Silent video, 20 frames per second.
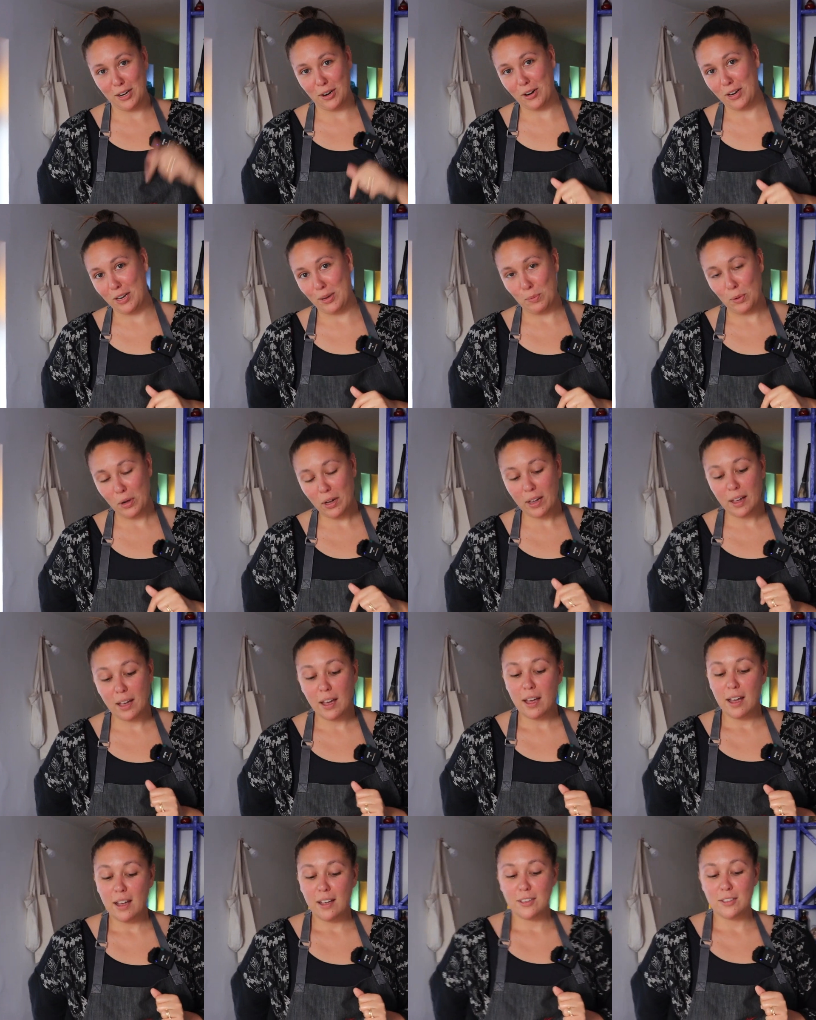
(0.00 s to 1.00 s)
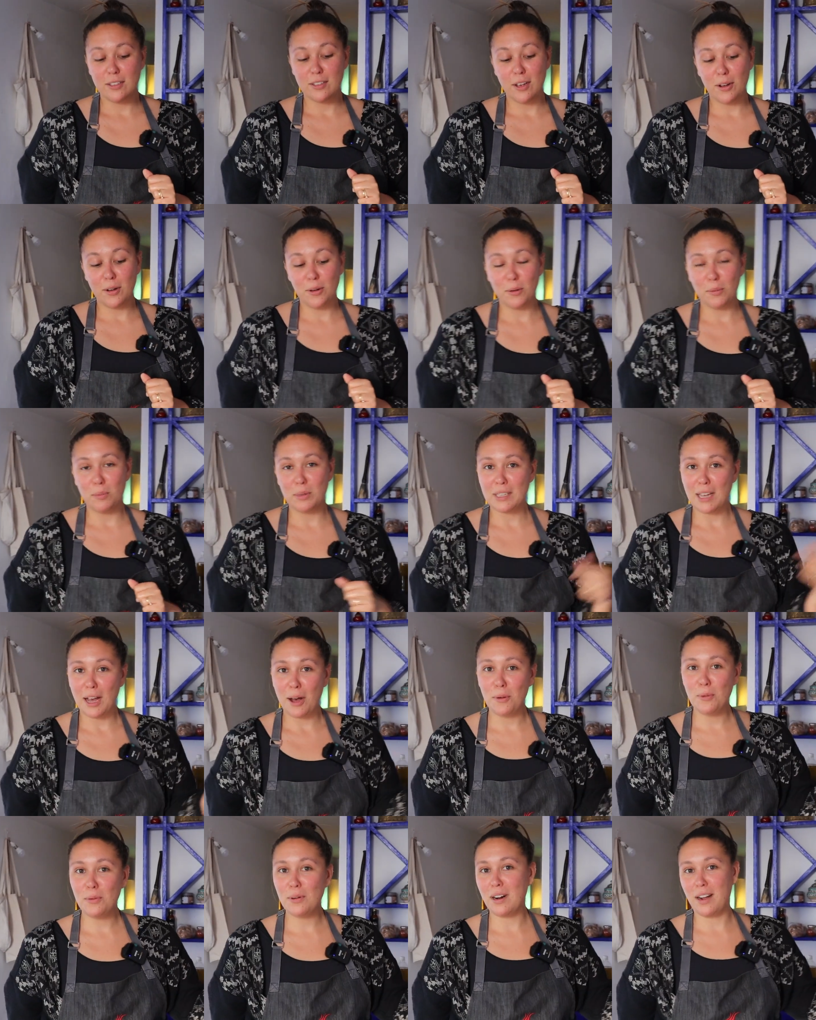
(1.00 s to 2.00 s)
in our ebook. So,
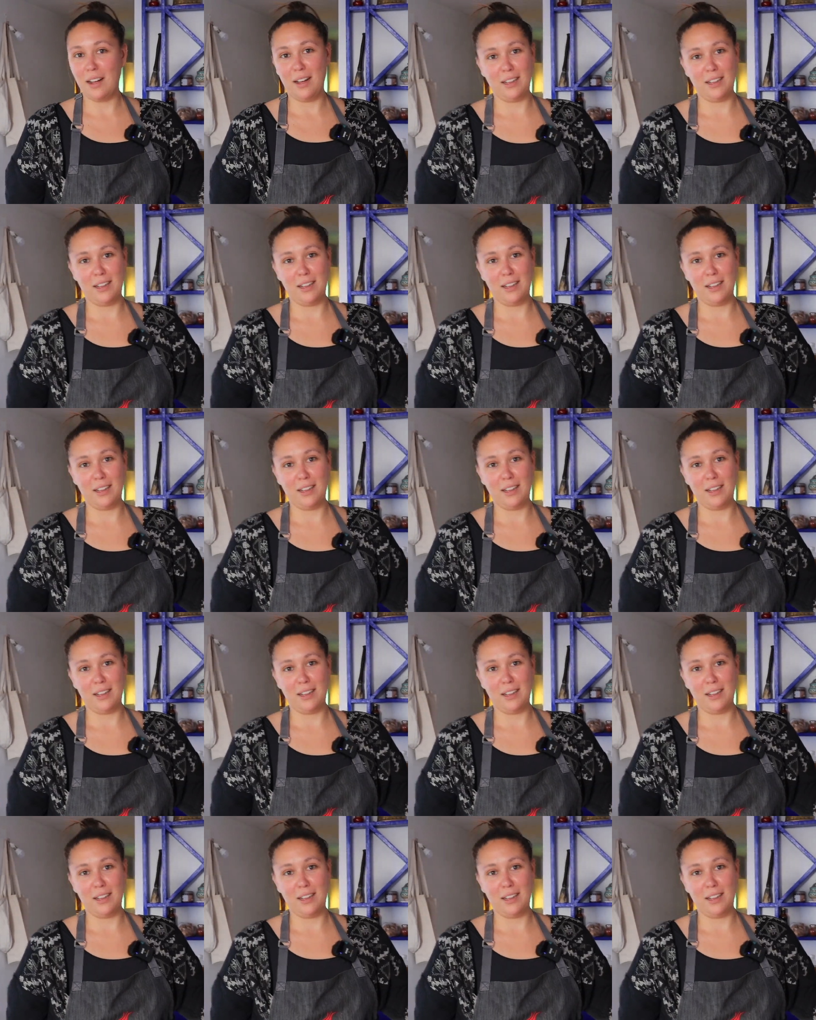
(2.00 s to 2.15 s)
Essaouira,